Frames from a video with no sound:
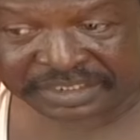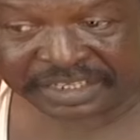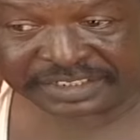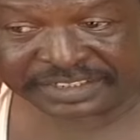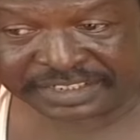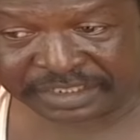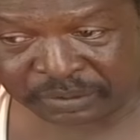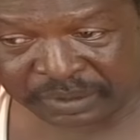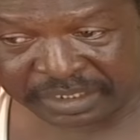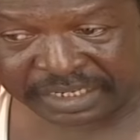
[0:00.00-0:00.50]

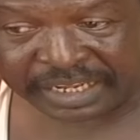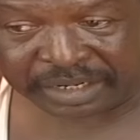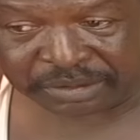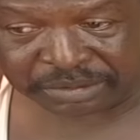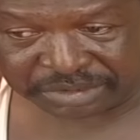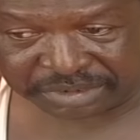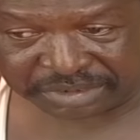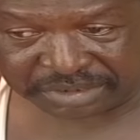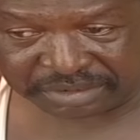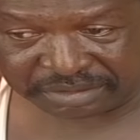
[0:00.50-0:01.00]
There's a way
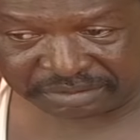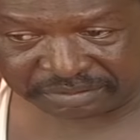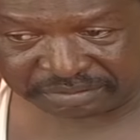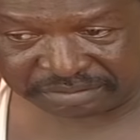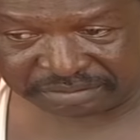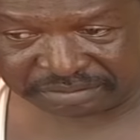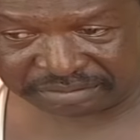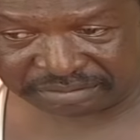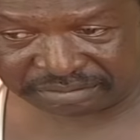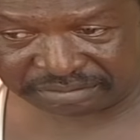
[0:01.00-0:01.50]
out.
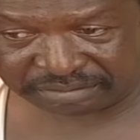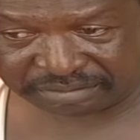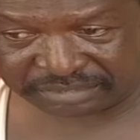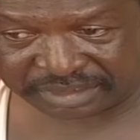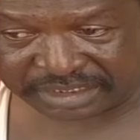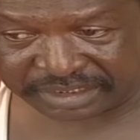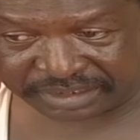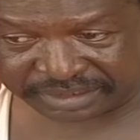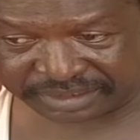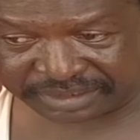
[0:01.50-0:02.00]

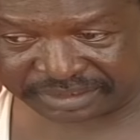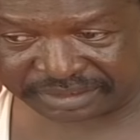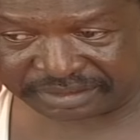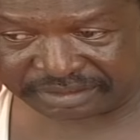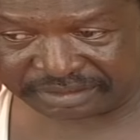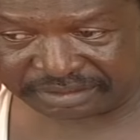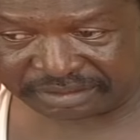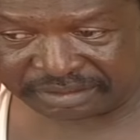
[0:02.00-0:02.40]
Yes.